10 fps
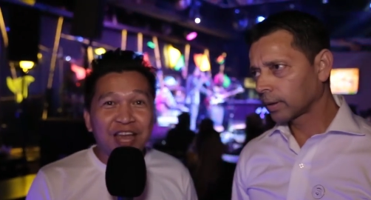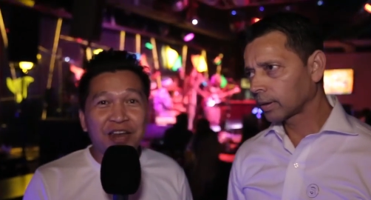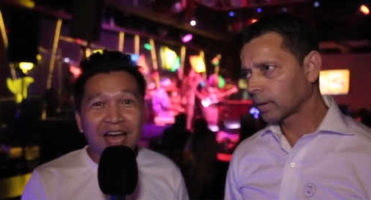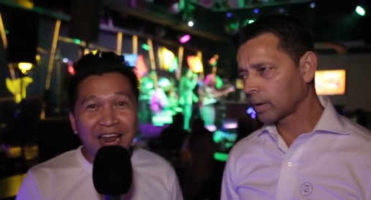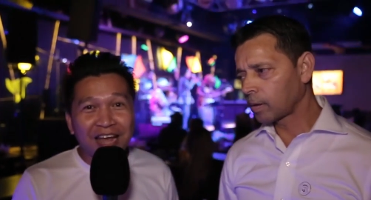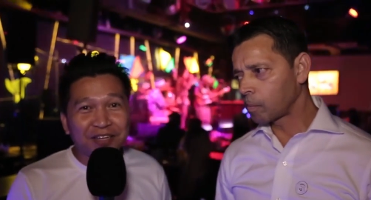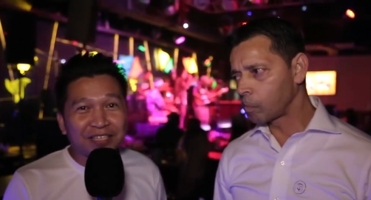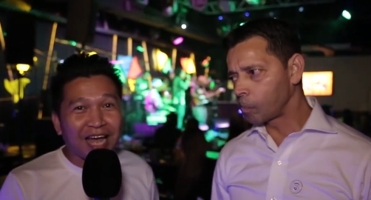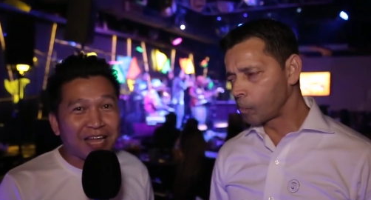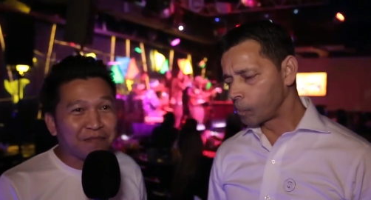Speaker 1: none other
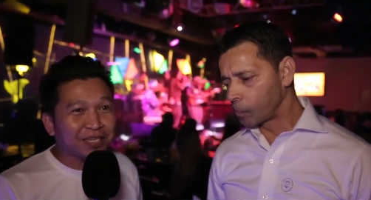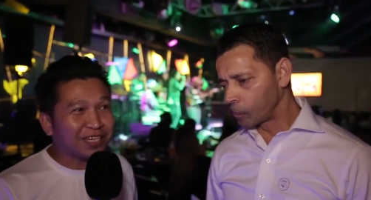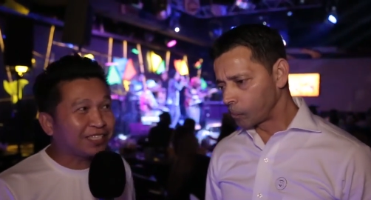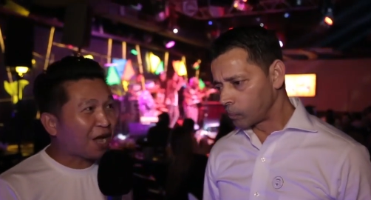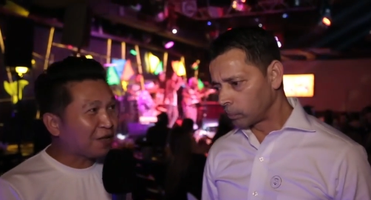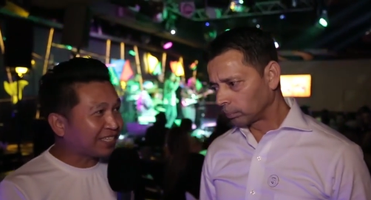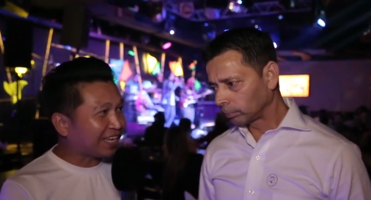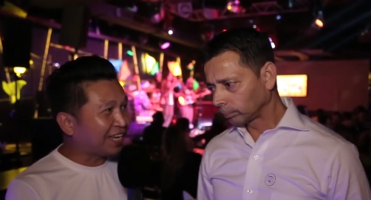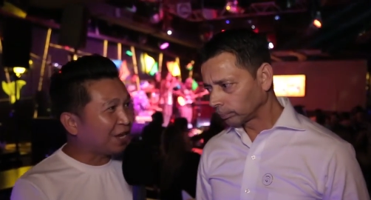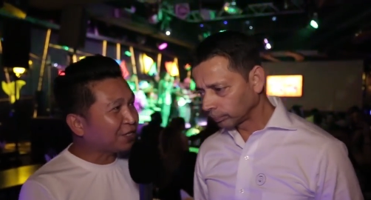than Mr.
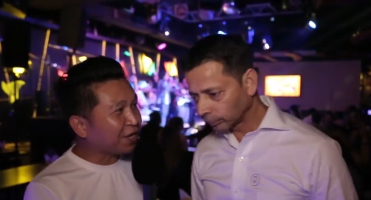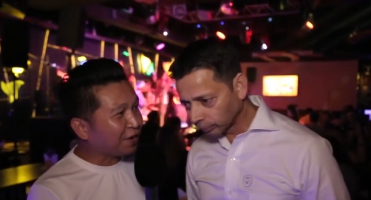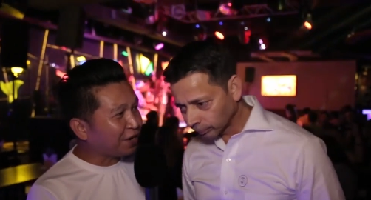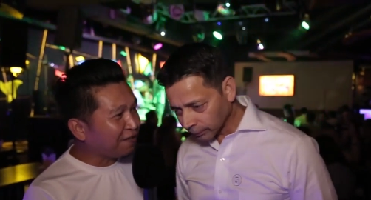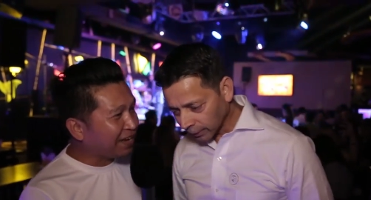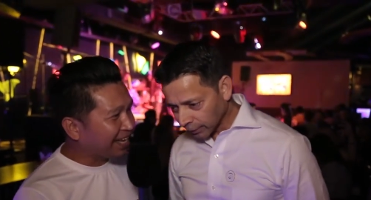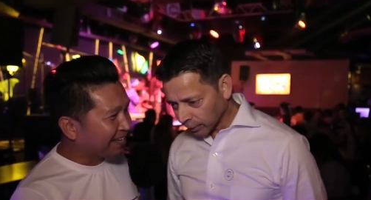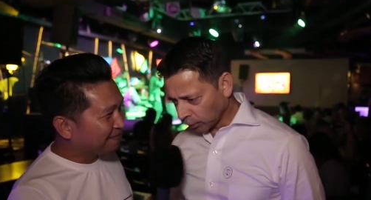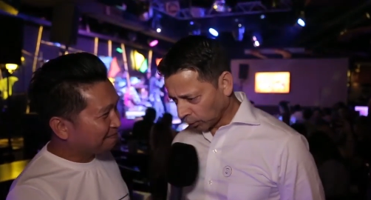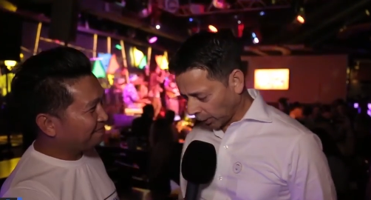Dansan. Hello sir, good evening.
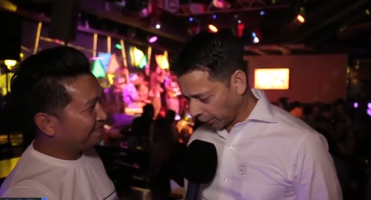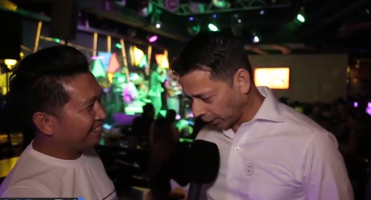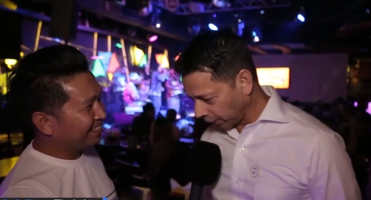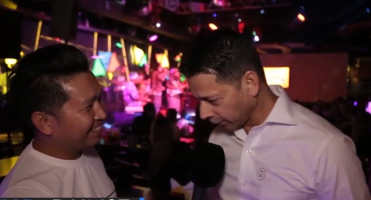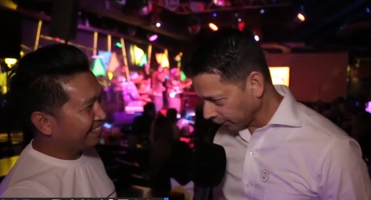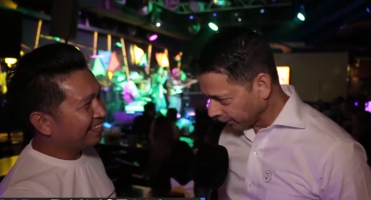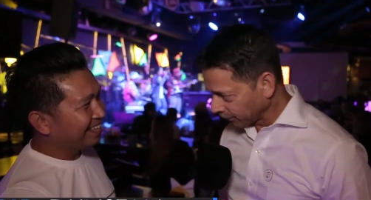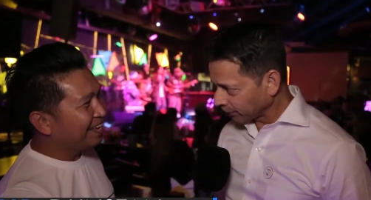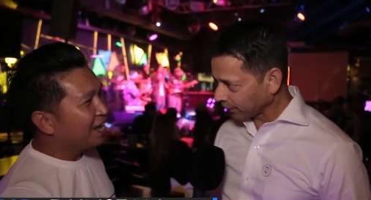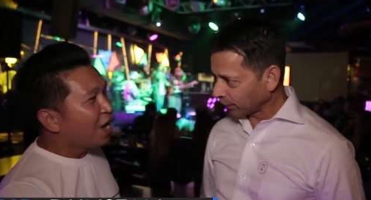Good evening.
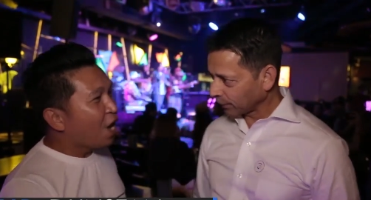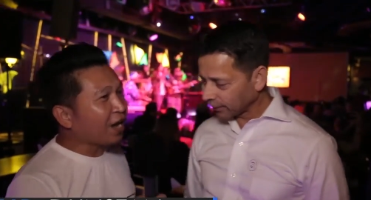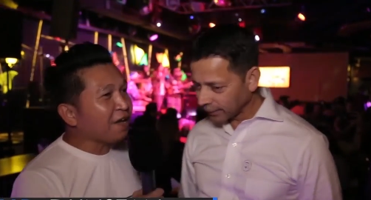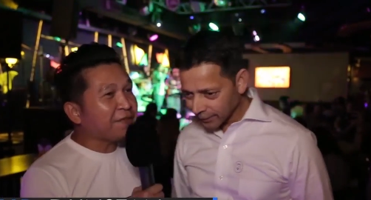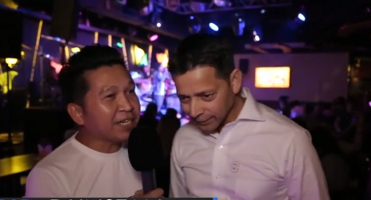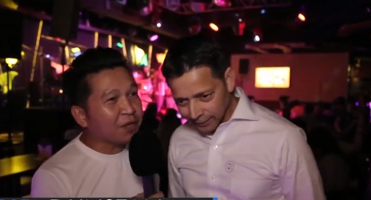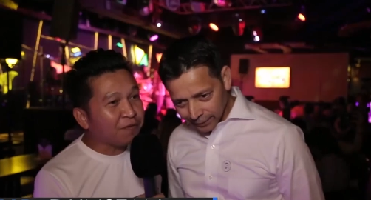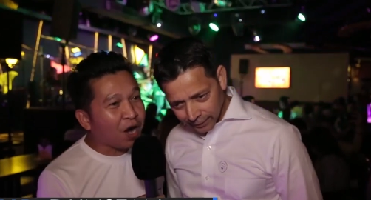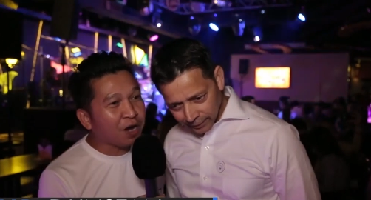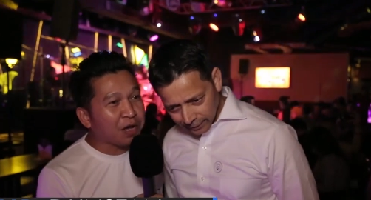Okay, first of
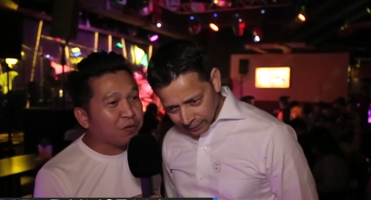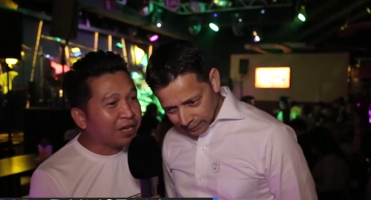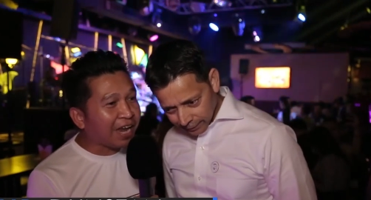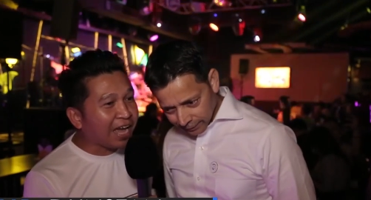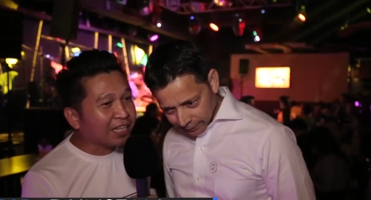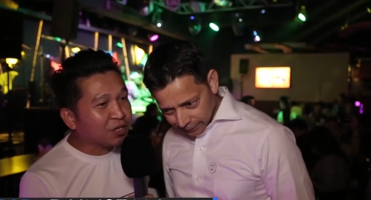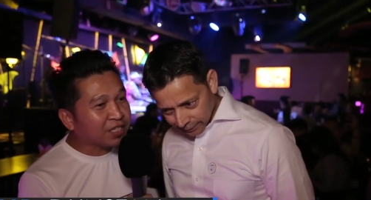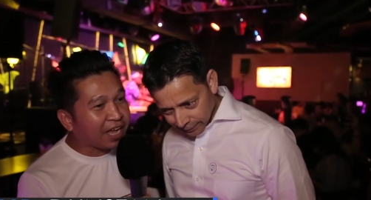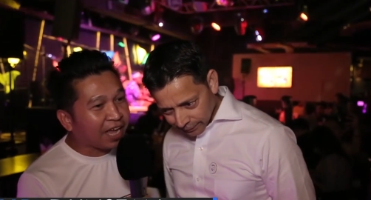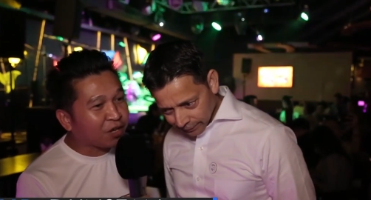all, we would like to
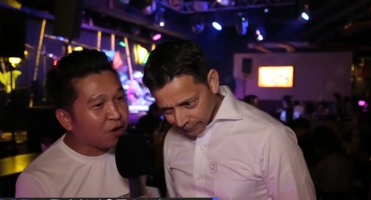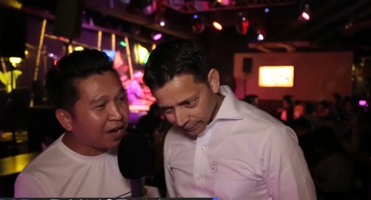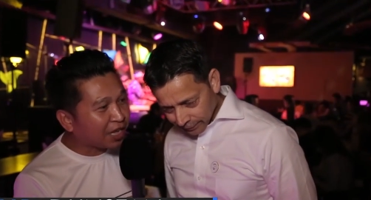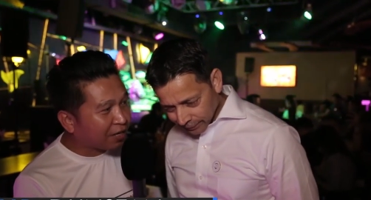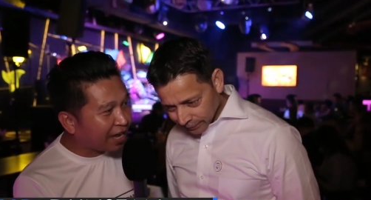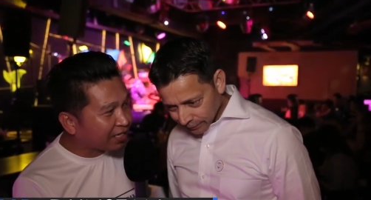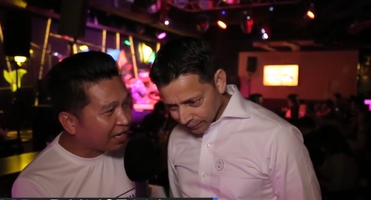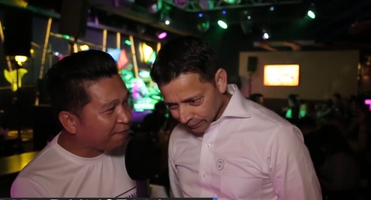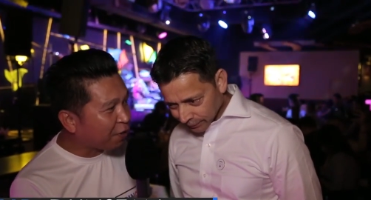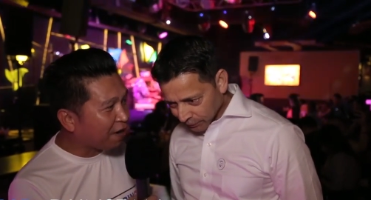say congratulations
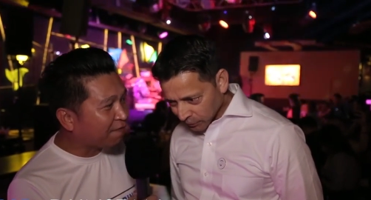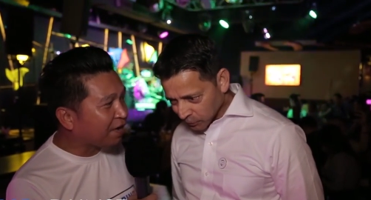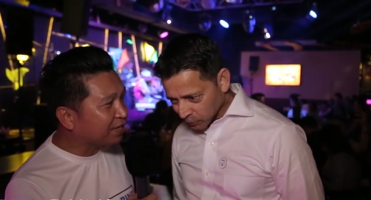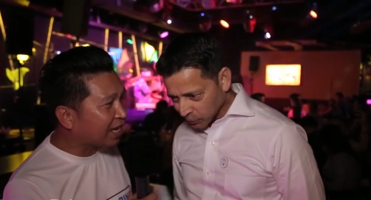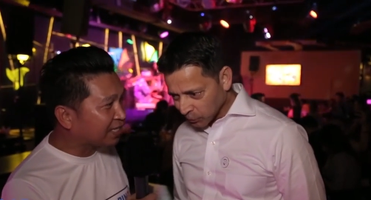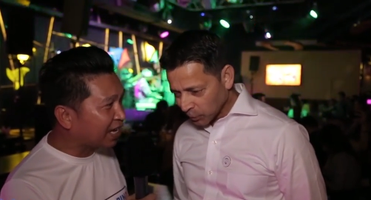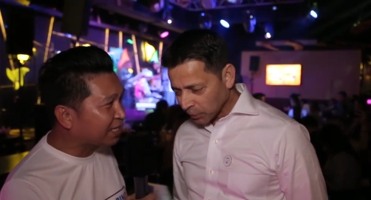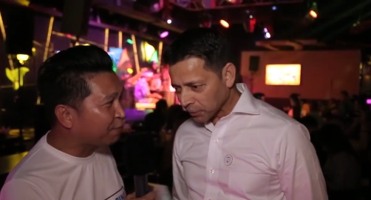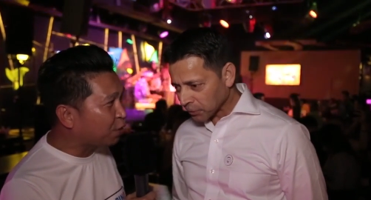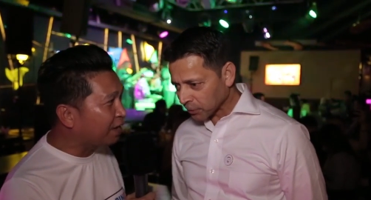for a very
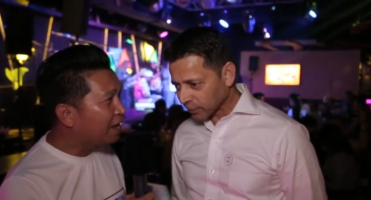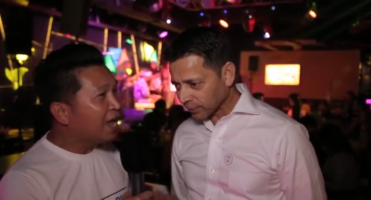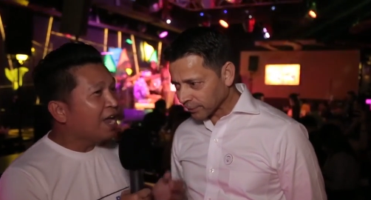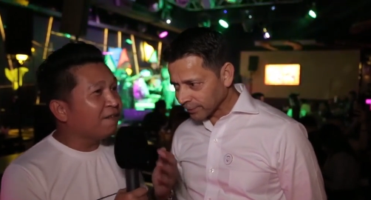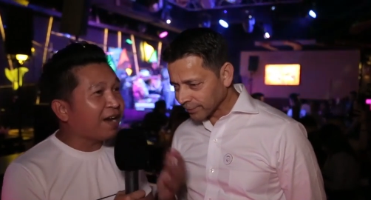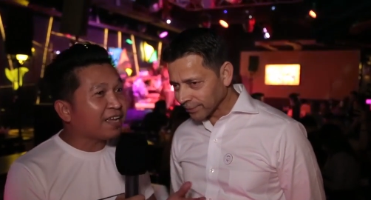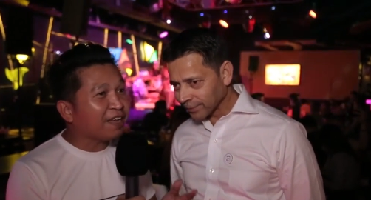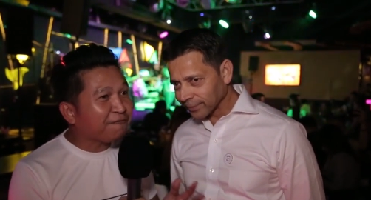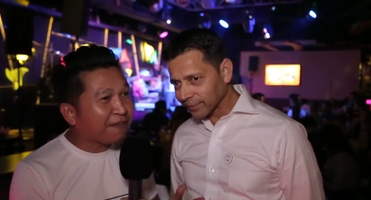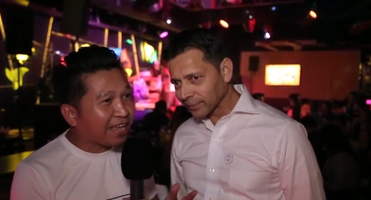successful Reggae
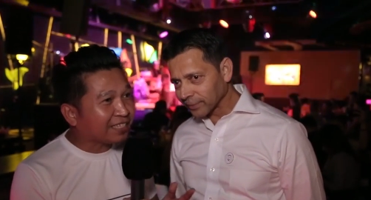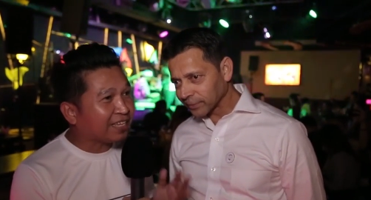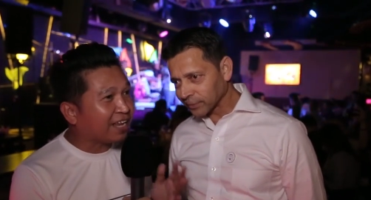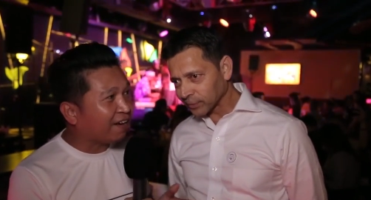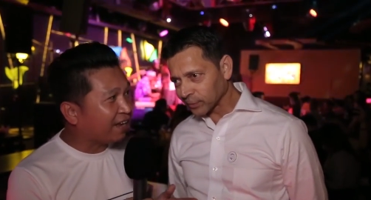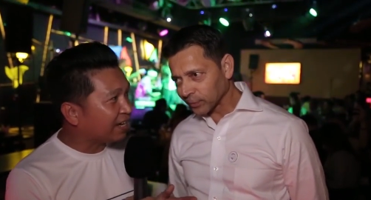Fest here